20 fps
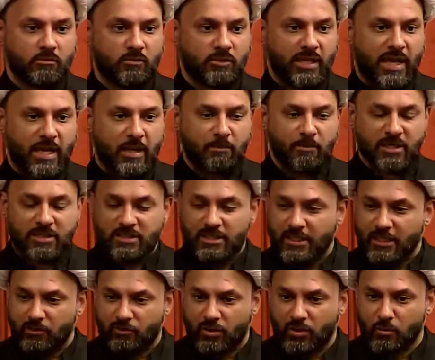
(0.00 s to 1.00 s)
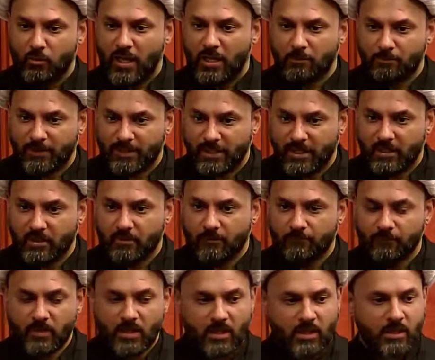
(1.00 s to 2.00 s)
their material well-being.